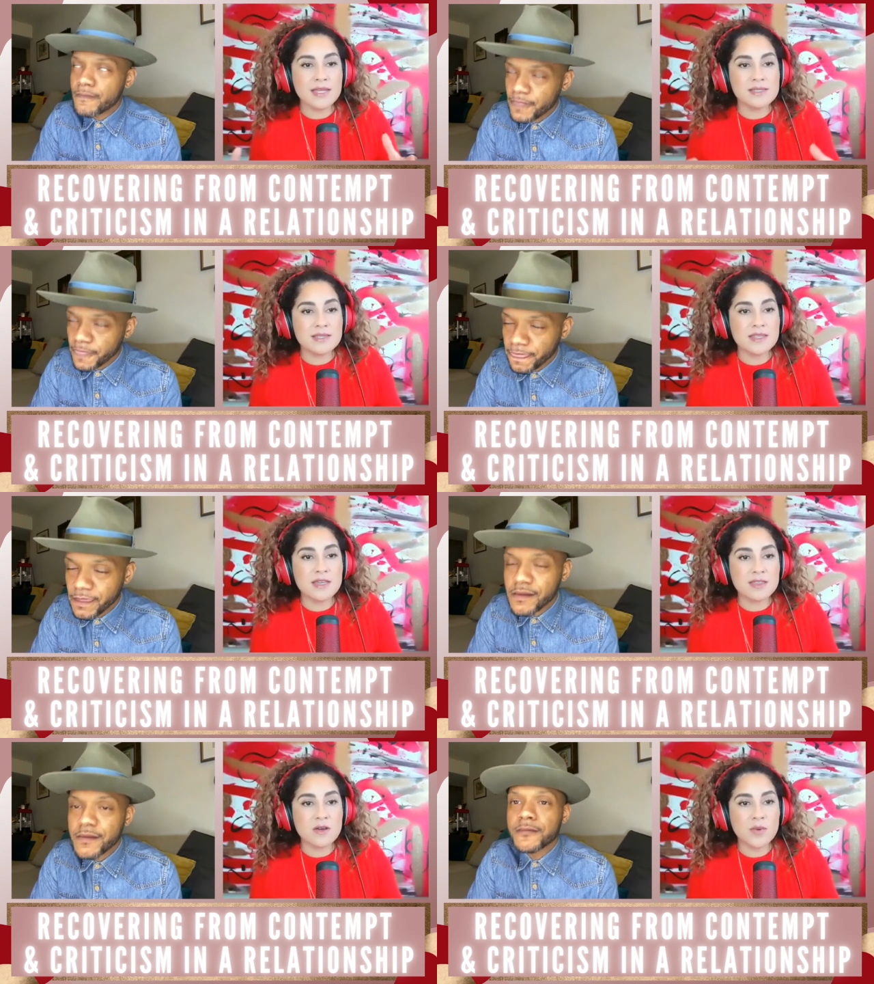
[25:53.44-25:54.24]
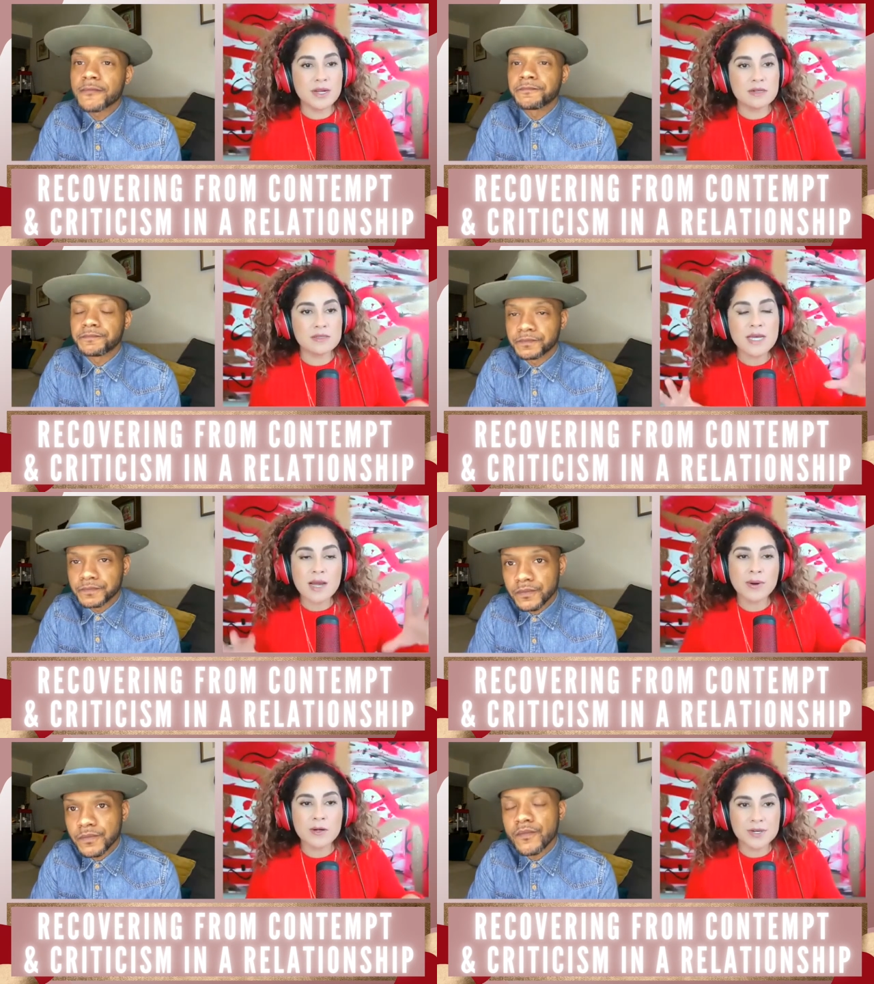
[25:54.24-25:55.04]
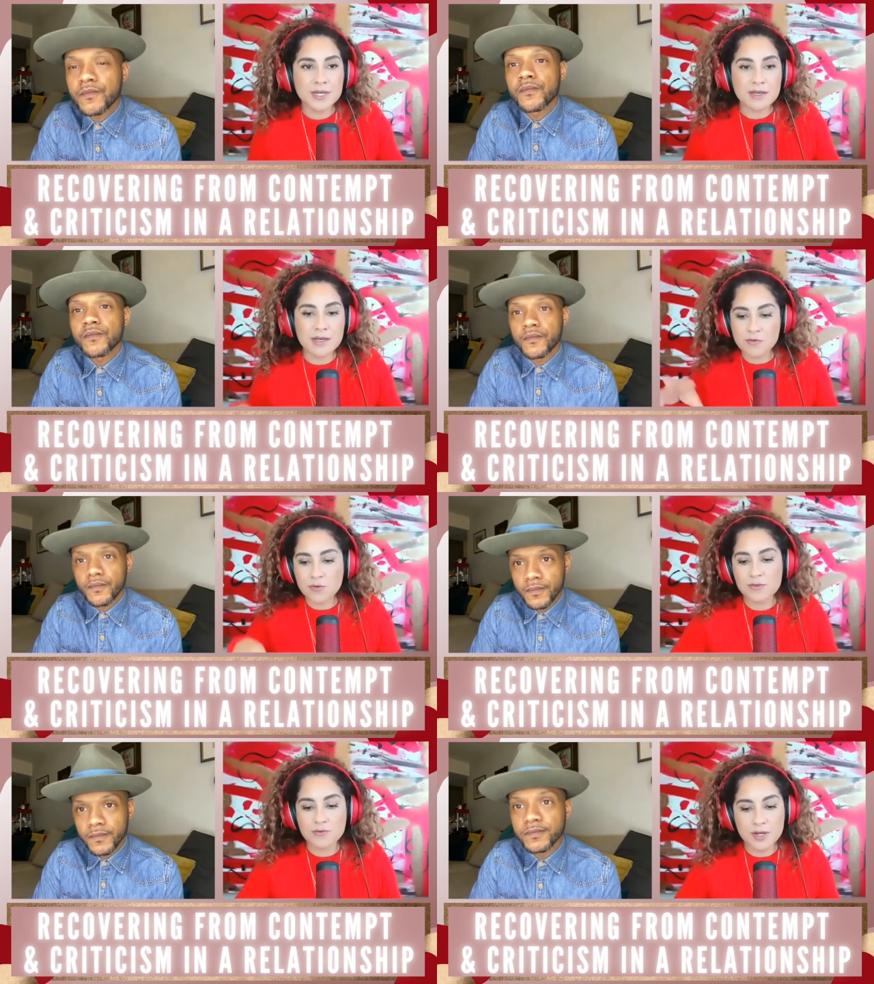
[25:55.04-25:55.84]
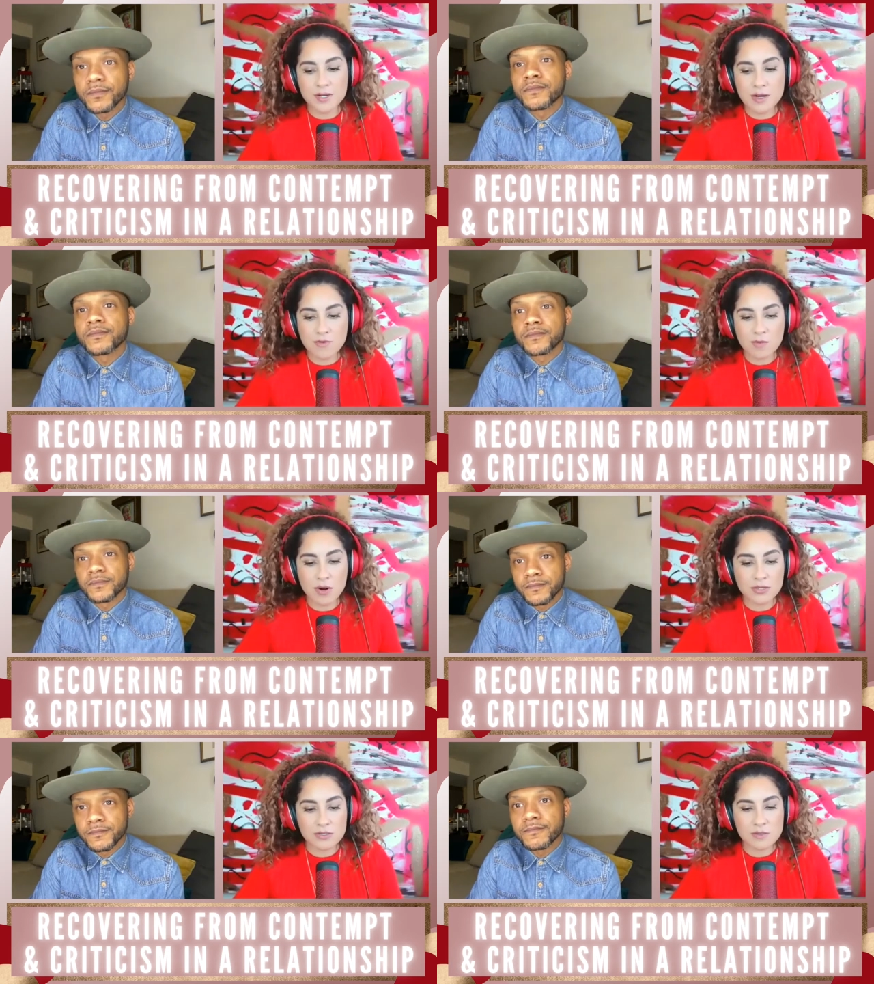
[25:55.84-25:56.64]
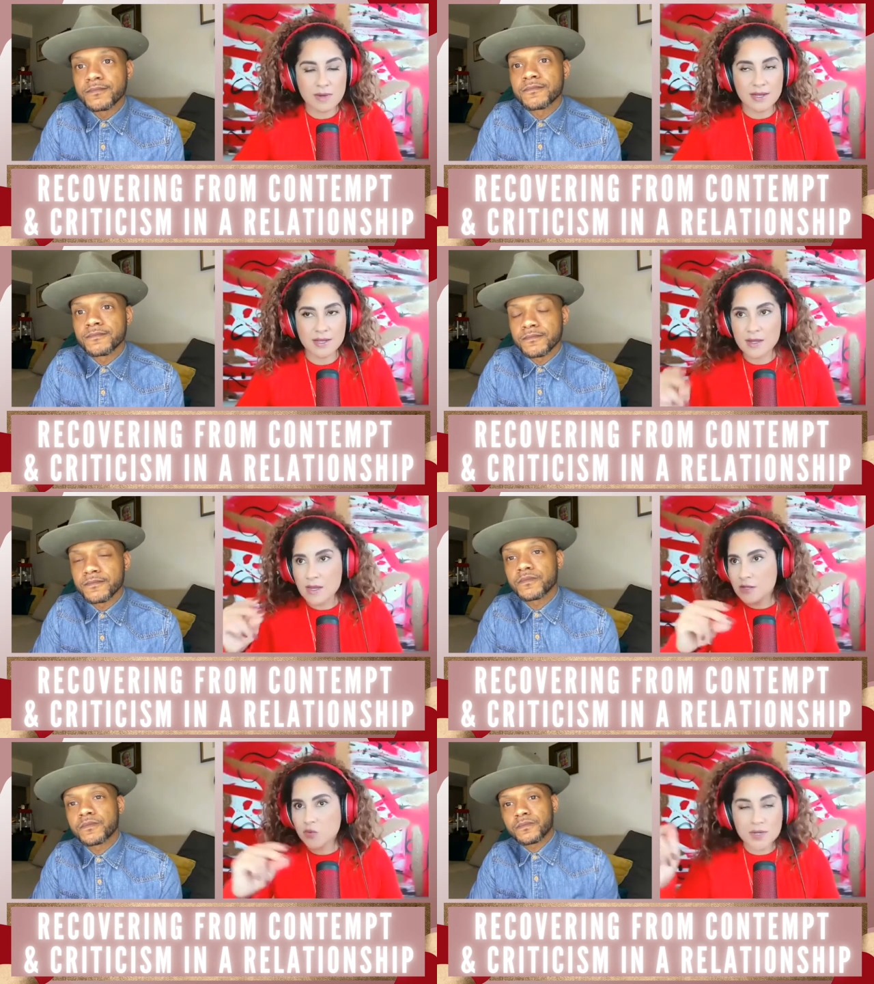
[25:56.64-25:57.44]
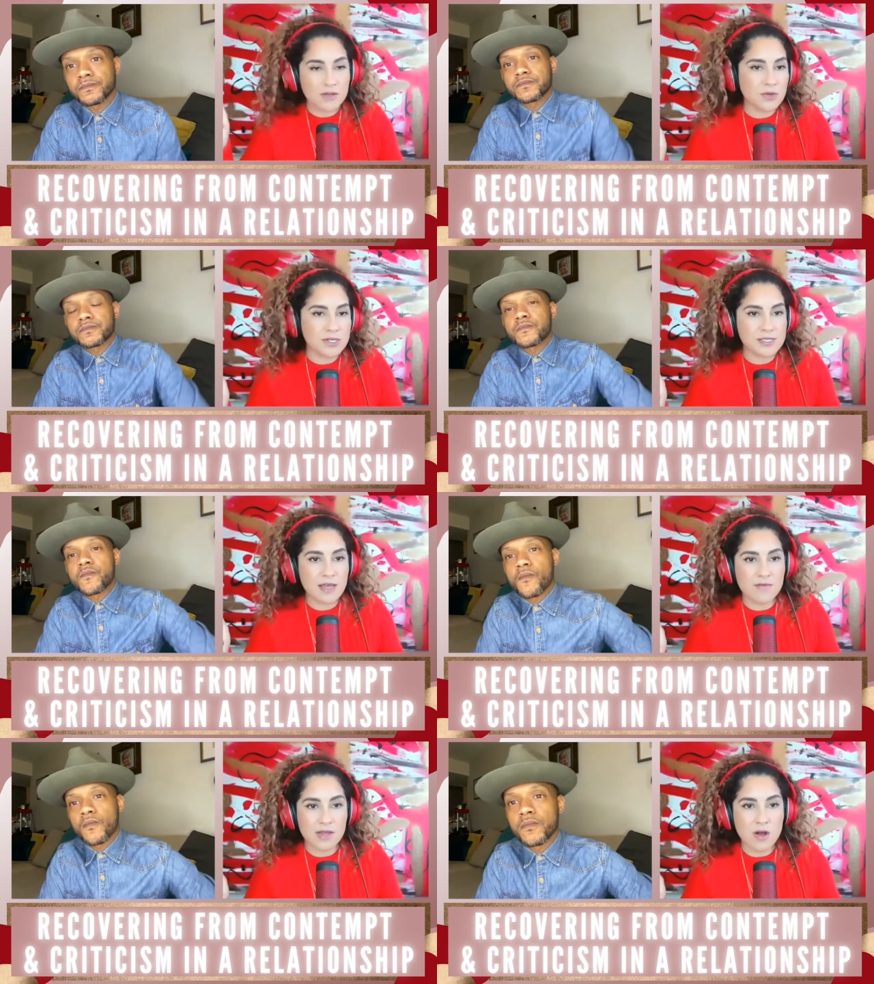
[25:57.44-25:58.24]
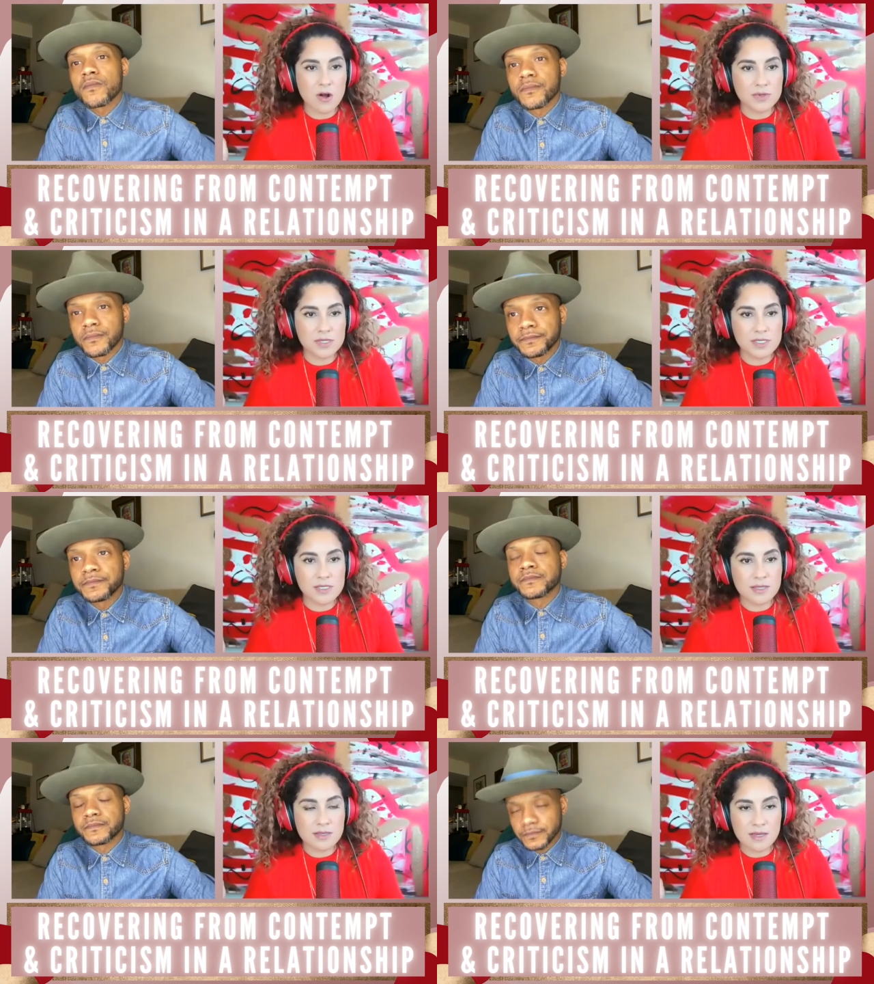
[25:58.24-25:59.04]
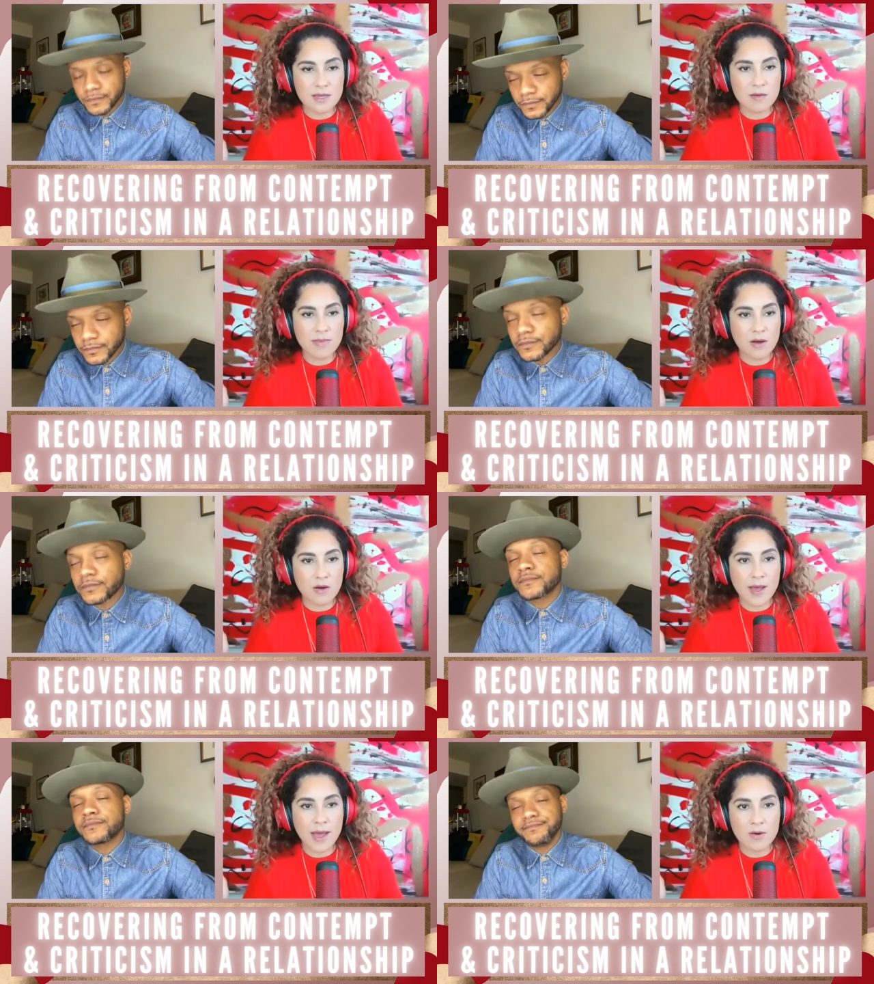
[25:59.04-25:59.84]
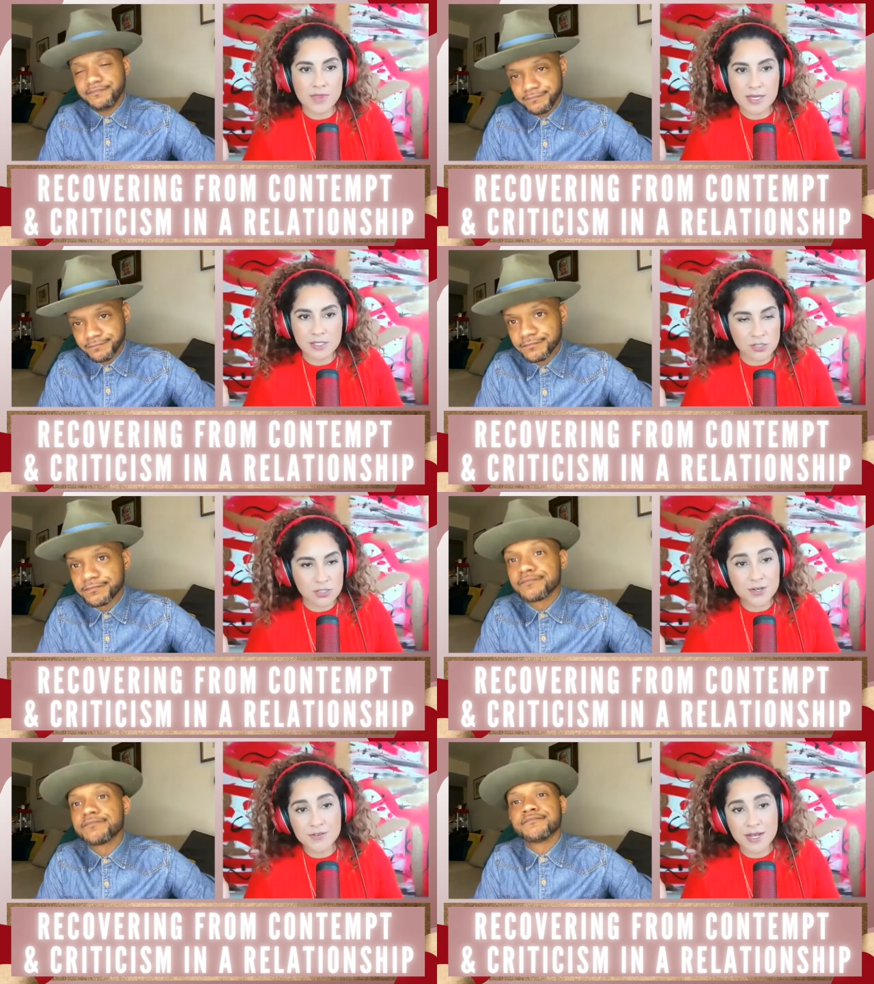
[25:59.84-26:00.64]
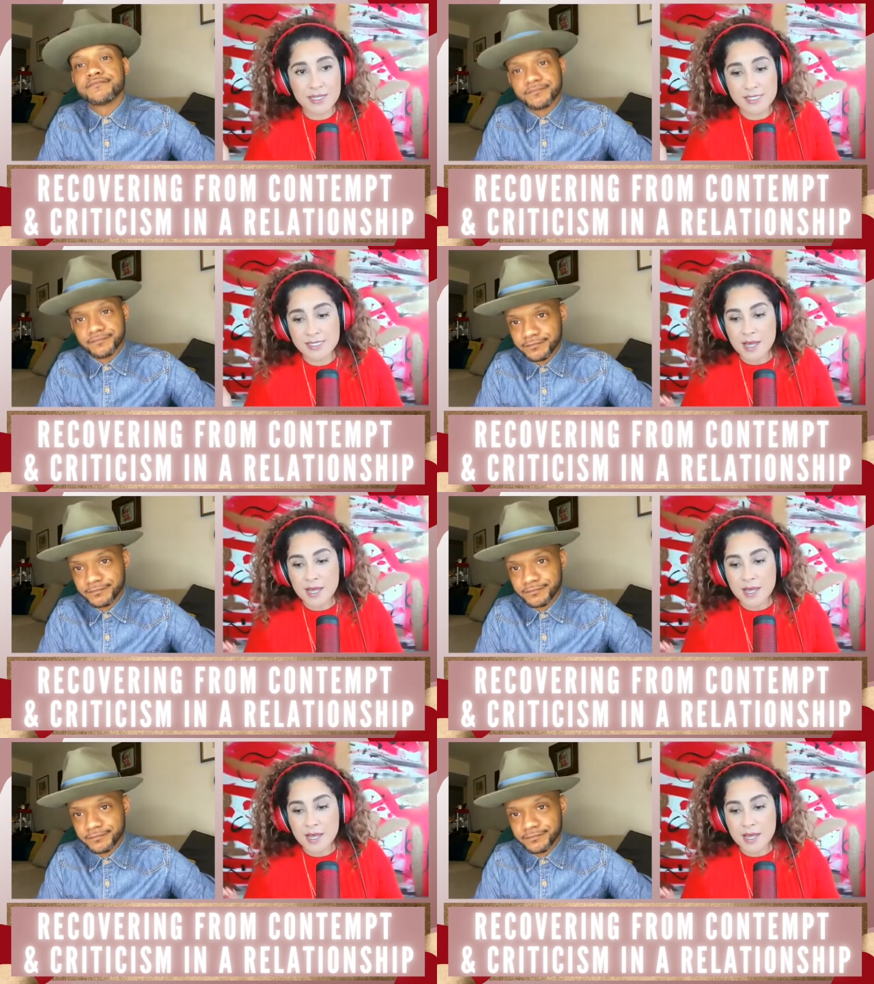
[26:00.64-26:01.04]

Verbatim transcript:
Speaker 1: And to think that we are top priority, the forefront of our partner's mind, 24 7 always thinking about how they can serve us,